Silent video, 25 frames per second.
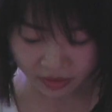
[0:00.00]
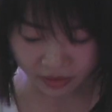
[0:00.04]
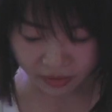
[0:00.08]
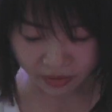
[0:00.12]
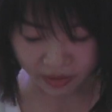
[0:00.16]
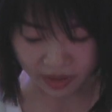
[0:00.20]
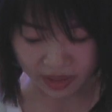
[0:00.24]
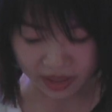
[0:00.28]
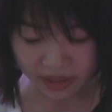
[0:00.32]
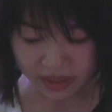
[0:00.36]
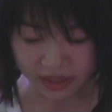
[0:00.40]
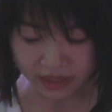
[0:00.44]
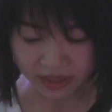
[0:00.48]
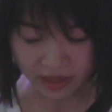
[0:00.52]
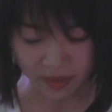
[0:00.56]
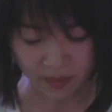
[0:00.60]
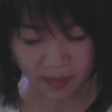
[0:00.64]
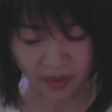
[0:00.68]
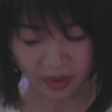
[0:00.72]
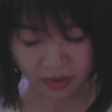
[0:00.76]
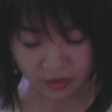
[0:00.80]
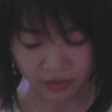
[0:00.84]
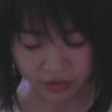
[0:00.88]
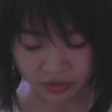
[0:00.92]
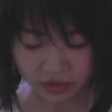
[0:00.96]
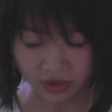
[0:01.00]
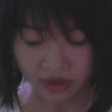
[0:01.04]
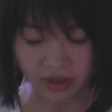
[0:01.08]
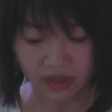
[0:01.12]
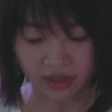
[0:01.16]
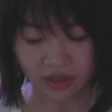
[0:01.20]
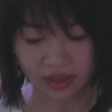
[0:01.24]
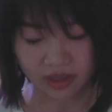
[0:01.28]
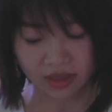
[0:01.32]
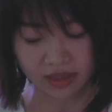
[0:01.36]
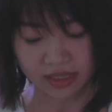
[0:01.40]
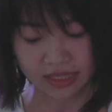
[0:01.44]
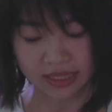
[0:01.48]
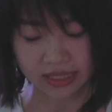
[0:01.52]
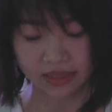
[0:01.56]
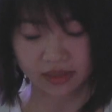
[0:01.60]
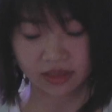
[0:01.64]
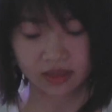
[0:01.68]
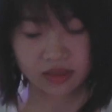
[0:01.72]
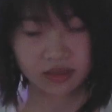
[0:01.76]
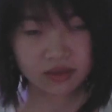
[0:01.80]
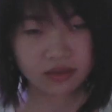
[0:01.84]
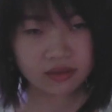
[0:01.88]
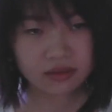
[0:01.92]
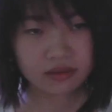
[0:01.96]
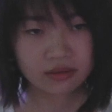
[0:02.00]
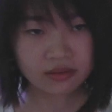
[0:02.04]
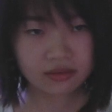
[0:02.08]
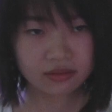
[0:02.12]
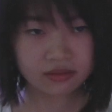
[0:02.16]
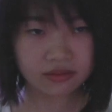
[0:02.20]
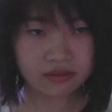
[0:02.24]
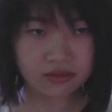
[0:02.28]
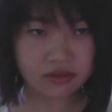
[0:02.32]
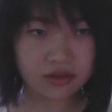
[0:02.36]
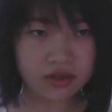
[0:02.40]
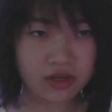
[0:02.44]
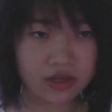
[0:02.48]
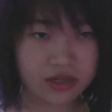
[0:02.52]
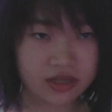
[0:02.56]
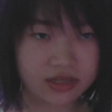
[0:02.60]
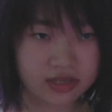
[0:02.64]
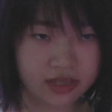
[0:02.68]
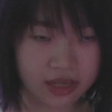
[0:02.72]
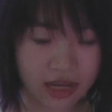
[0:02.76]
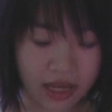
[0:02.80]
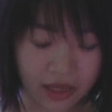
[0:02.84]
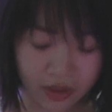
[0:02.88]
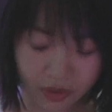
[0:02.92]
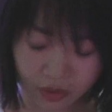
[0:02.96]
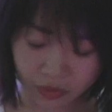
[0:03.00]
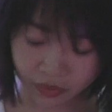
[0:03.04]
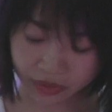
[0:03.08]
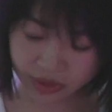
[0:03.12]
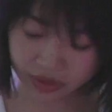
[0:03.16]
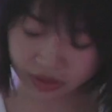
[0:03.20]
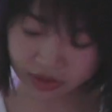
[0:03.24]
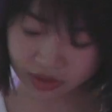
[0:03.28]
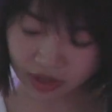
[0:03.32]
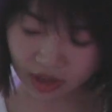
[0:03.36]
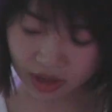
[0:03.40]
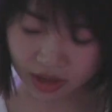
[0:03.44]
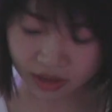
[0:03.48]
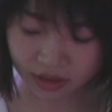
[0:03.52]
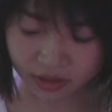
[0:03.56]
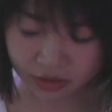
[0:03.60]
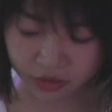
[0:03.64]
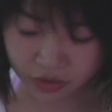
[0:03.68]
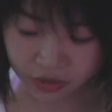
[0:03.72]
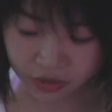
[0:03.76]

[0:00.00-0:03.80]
in writing about China, studying the Chinese language, and